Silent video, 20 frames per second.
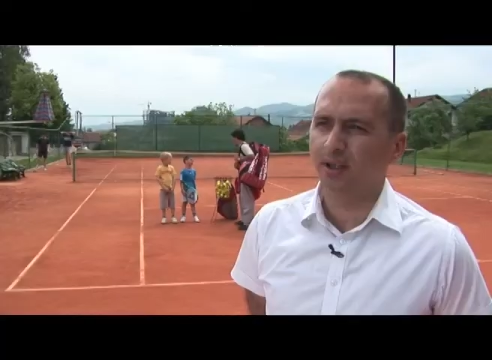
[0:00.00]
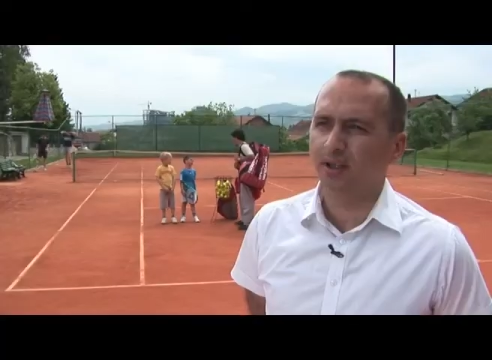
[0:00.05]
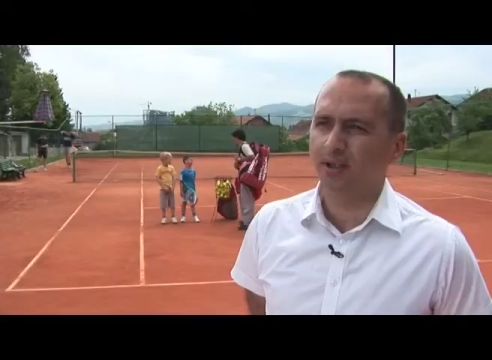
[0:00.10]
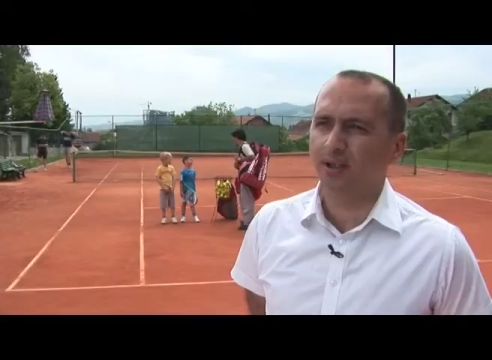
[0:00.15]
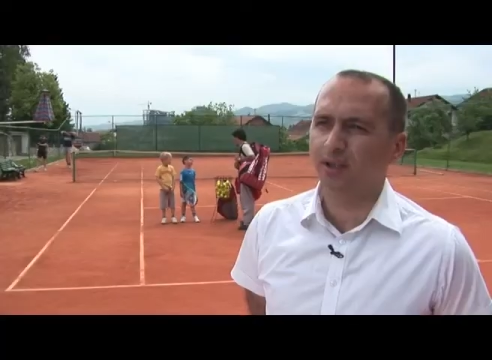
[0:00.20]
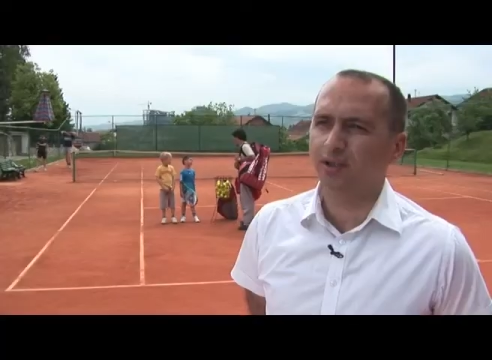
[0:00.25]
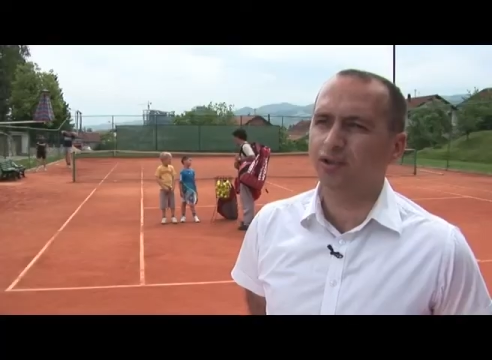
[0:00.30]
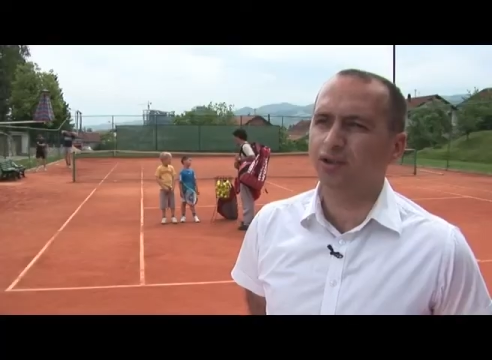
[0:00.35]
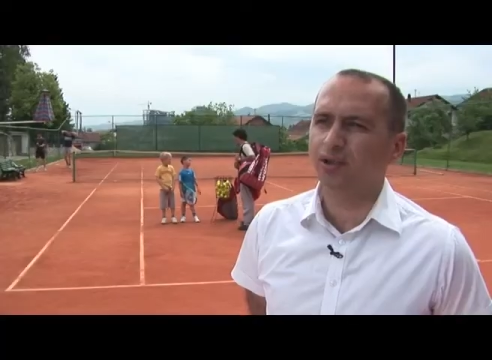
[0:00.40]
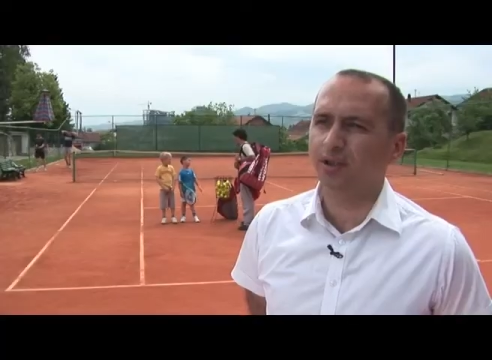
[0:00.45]

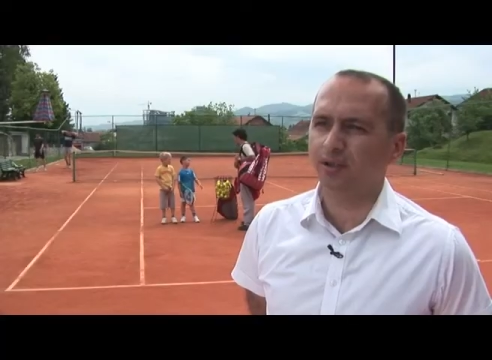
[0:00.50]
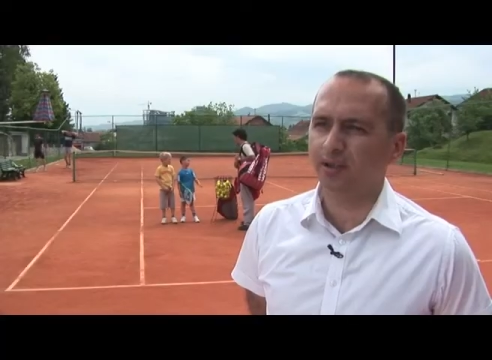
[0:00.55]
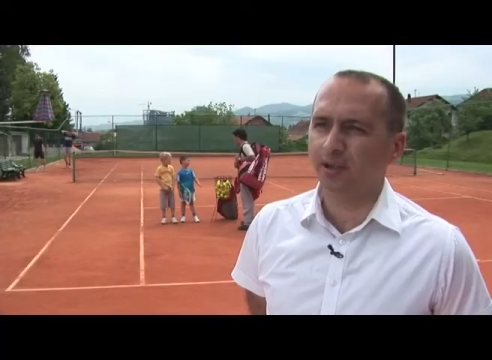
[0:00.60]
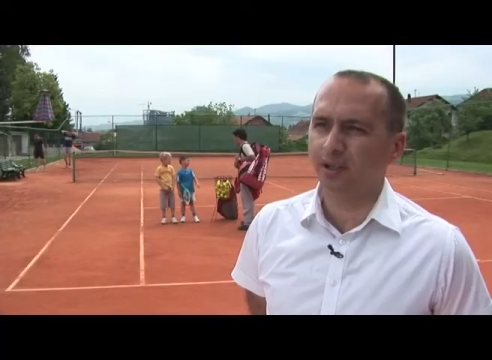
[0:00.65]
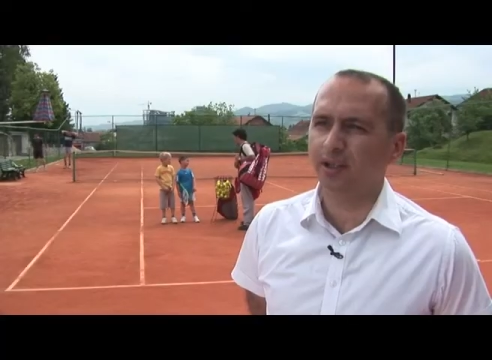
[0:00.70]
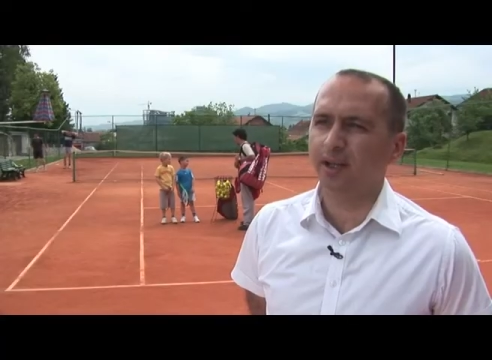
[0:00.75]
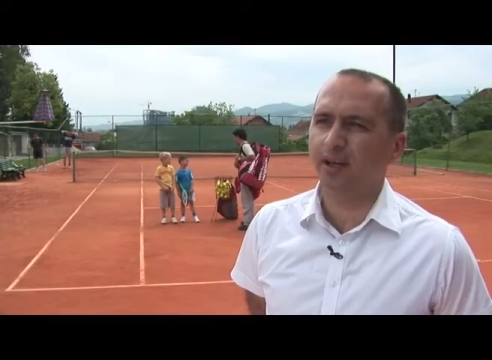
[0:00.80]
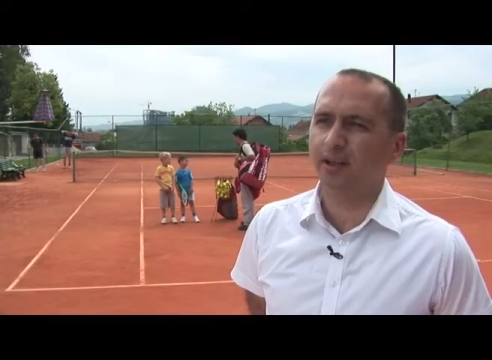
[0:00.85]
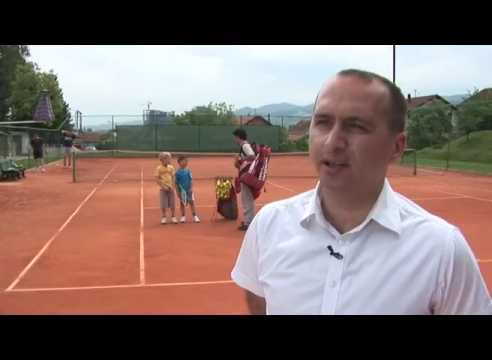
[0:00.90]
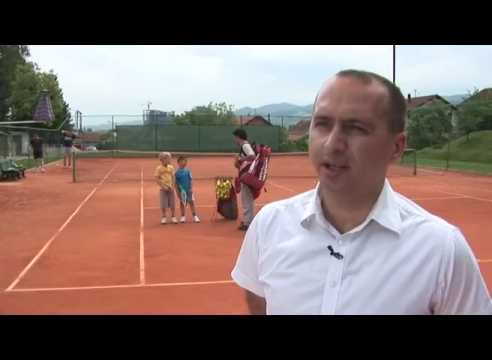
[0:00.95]
the
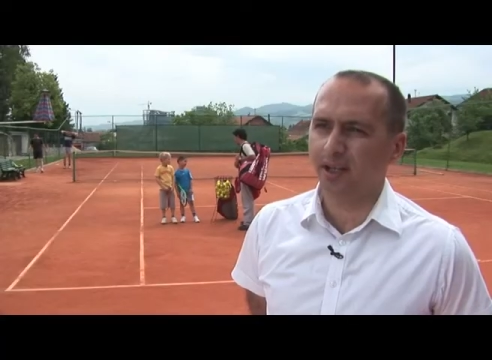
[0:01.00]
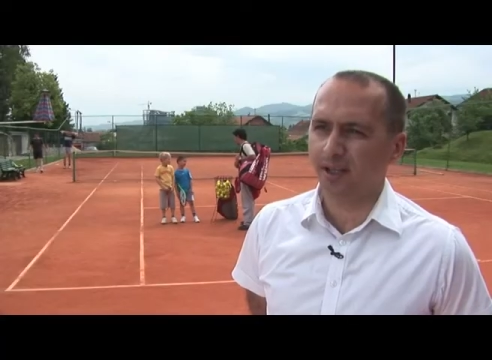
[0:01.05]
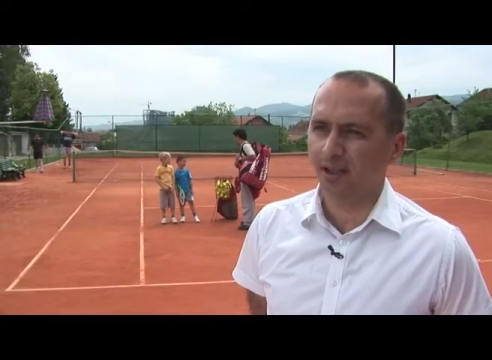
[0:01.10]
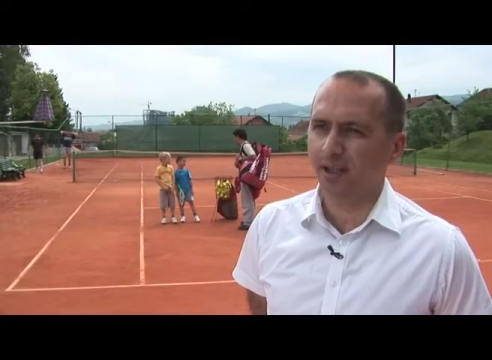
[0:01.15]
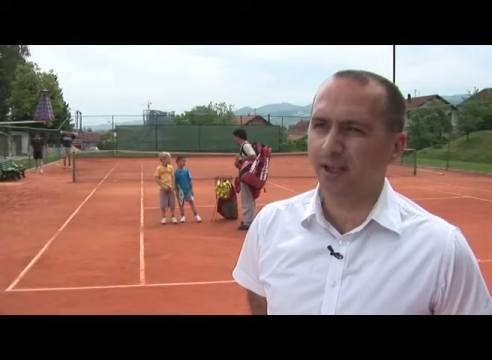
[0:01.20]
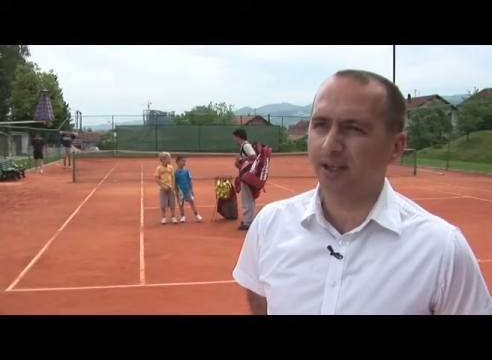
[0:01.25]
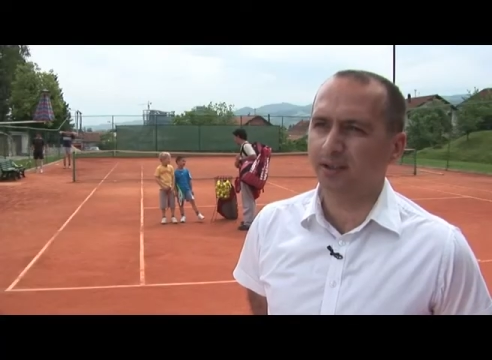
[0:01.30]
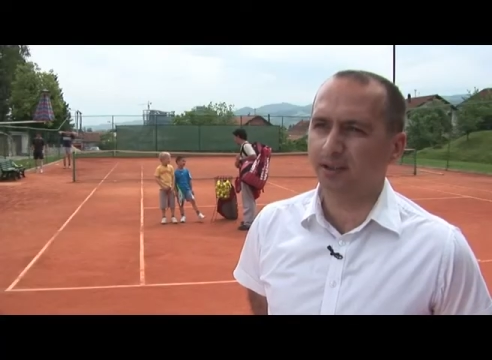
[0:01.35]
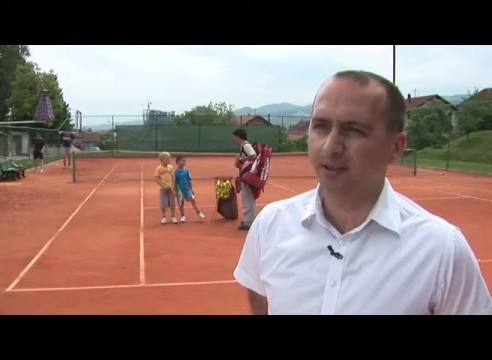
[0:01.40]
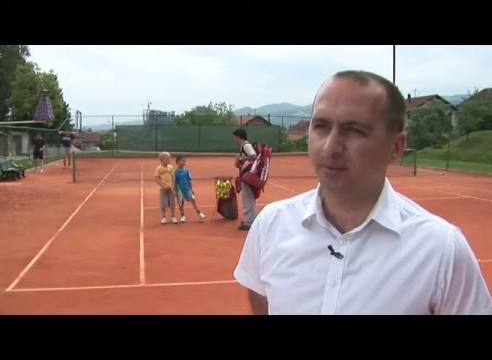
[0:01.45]
children are
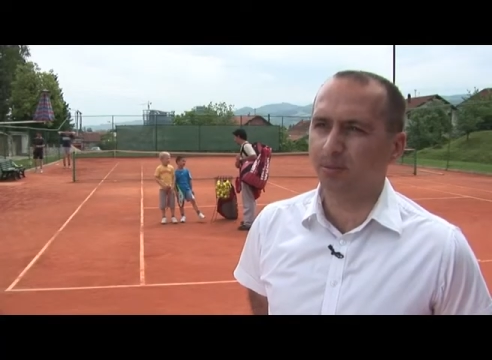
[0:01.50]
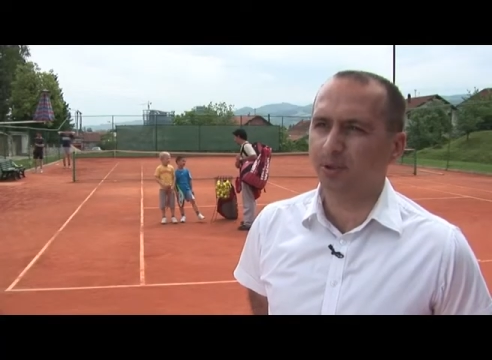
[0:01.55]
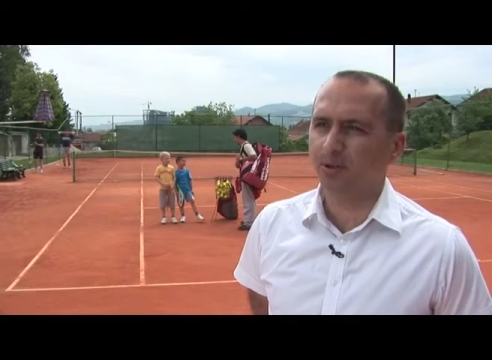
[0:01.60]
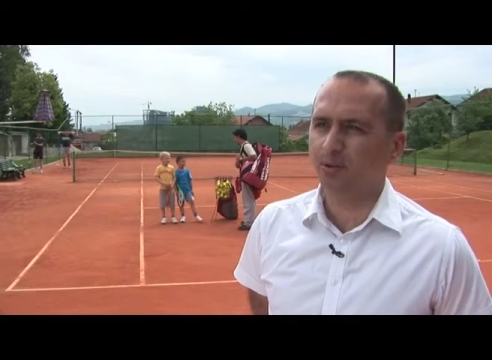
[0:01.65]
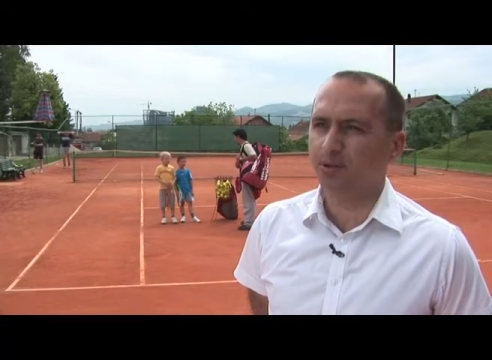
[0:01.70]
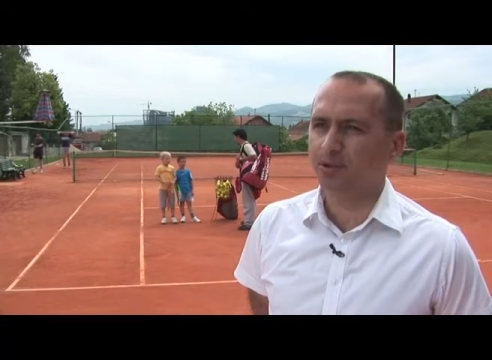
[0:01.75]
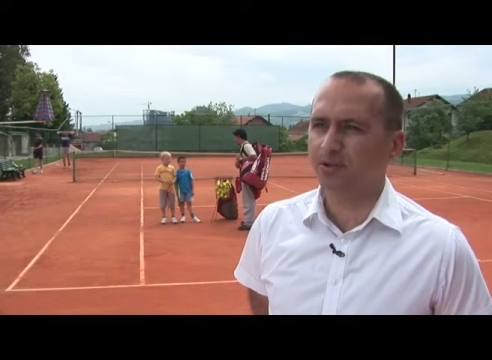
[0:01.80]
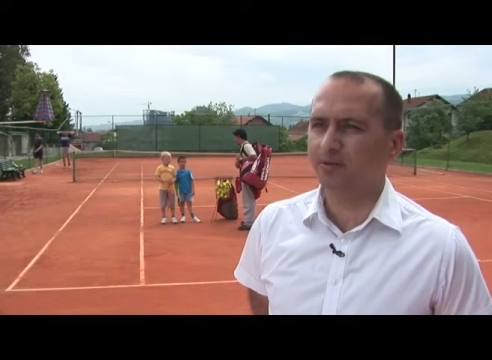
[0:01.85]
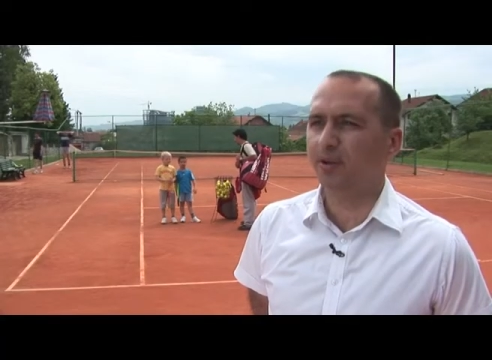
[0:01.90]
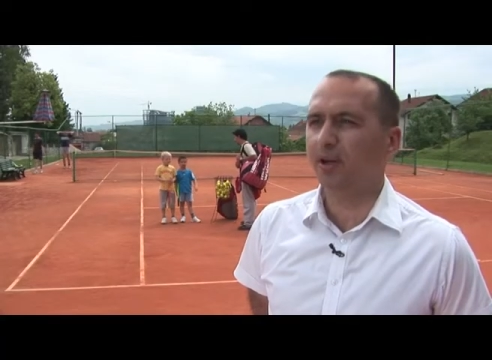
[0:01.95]
neglected
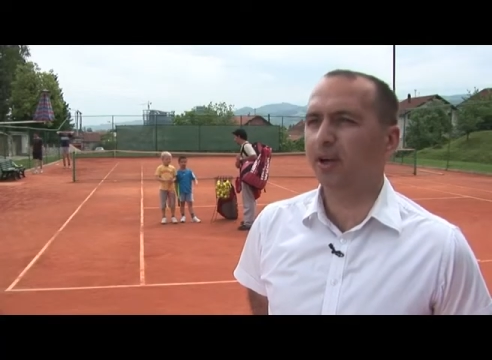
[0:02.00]
because